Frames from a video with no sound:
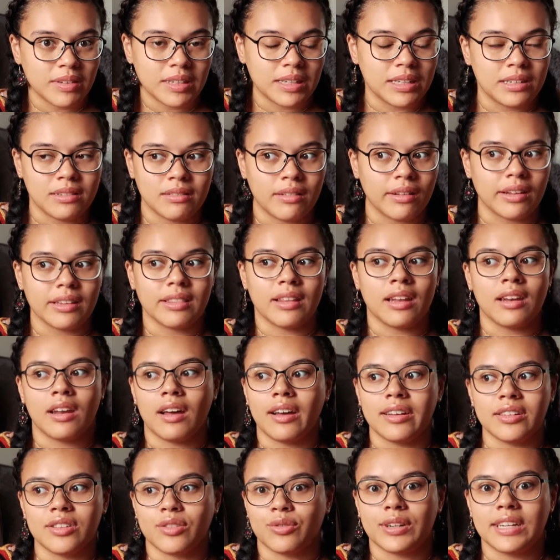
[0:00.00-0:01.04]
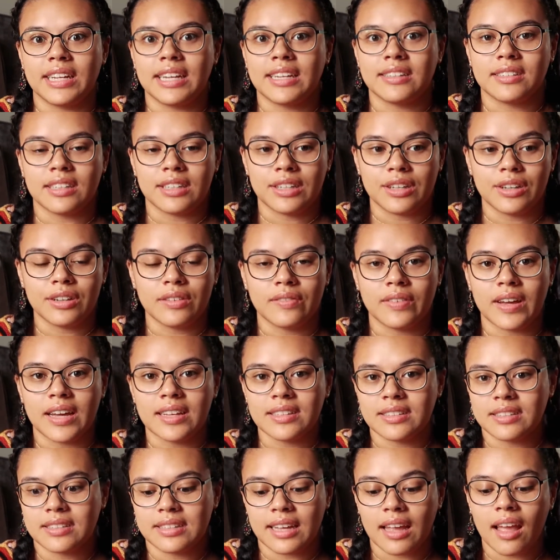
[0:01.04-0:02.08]
in like the last 3 years at
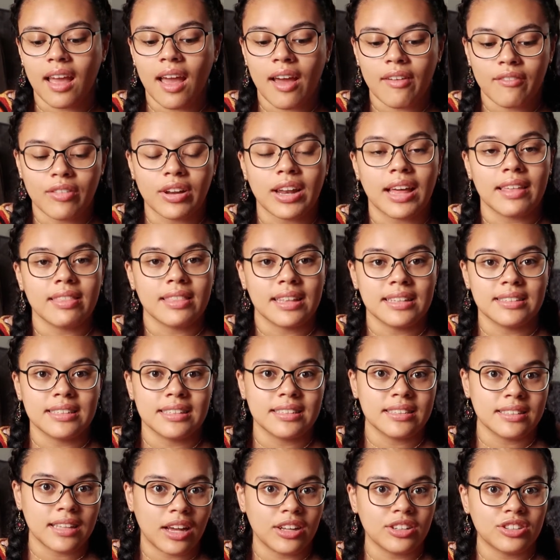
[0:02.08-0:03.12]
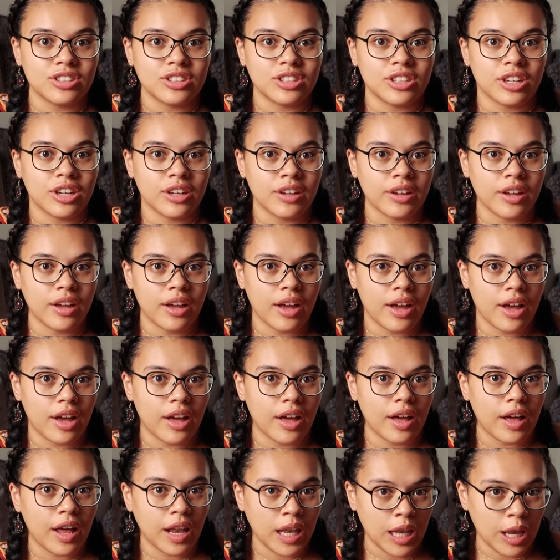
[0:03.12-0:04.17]
university, but like this is such
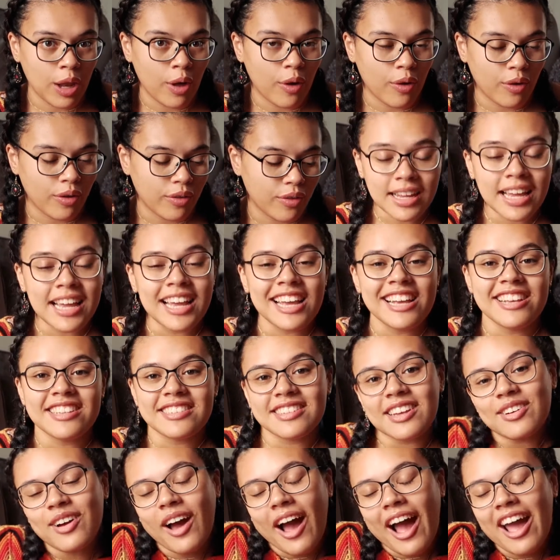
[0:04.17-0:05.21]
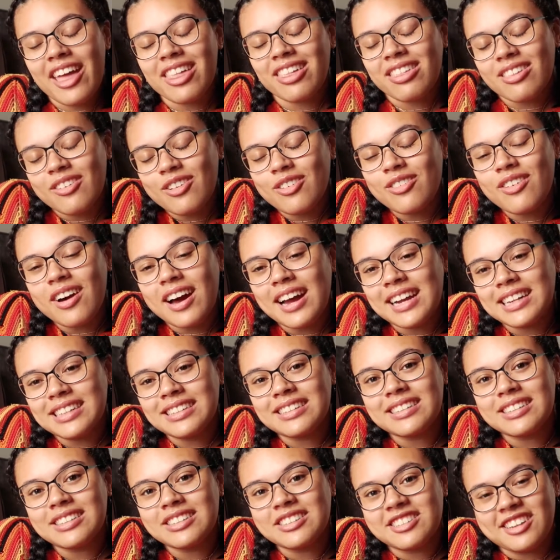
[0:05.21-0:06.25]
a lot. So I thought I'd
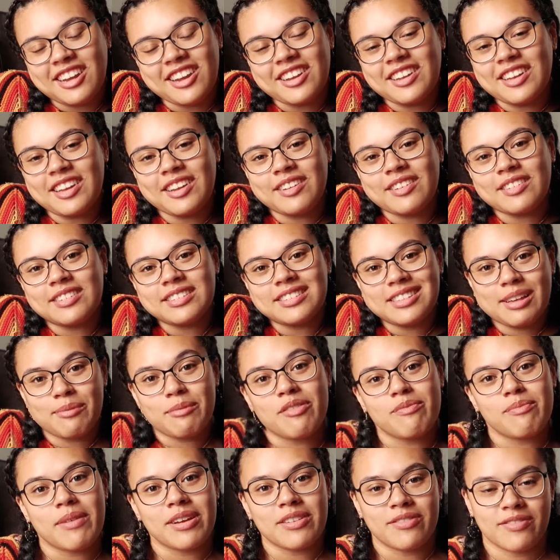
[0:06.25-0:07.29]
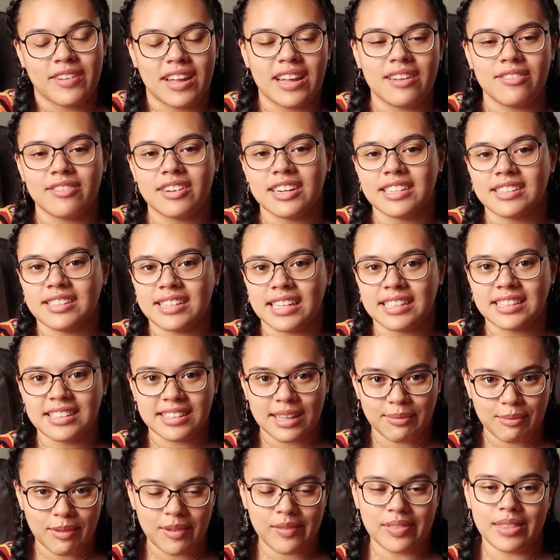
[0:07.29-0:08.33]
show you some of my favorites and
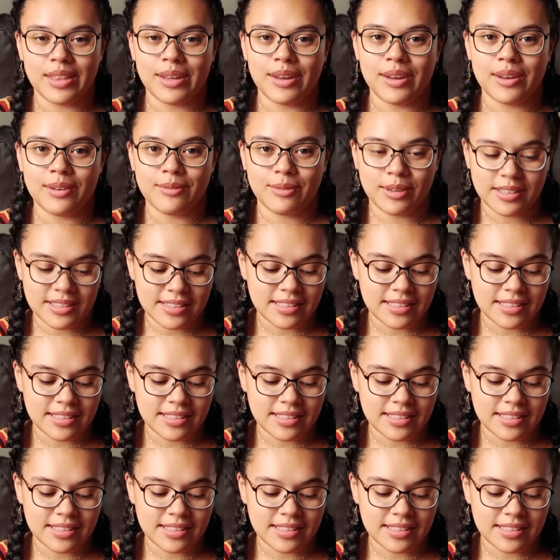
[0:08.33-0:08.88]
some of the